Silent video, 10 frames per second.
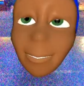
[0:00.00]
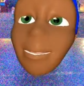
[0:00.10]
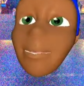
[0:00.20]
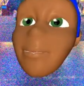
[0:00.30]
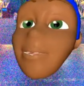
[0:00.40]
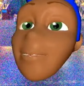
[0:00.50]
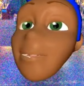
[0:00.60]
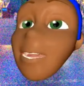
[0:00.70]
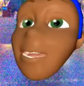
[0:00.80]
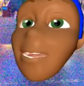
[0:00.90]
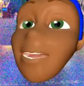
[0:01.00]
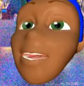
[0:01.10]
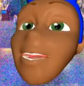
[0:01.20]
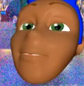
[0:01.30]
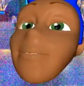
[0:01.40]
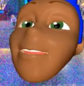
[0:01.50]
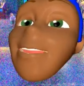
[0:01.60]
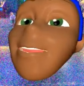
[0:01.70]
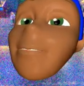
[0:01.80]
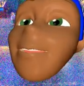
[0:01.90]
for the most part.
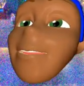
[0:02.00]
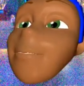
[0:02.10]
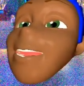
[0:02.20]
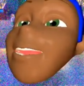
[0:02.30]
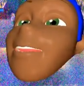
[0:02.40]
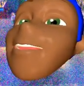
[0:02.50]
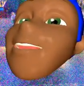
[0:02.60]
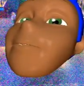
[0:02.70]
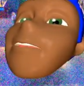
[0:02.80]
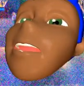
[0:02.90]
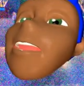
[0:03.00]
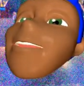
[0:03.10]
Very cool effect. Our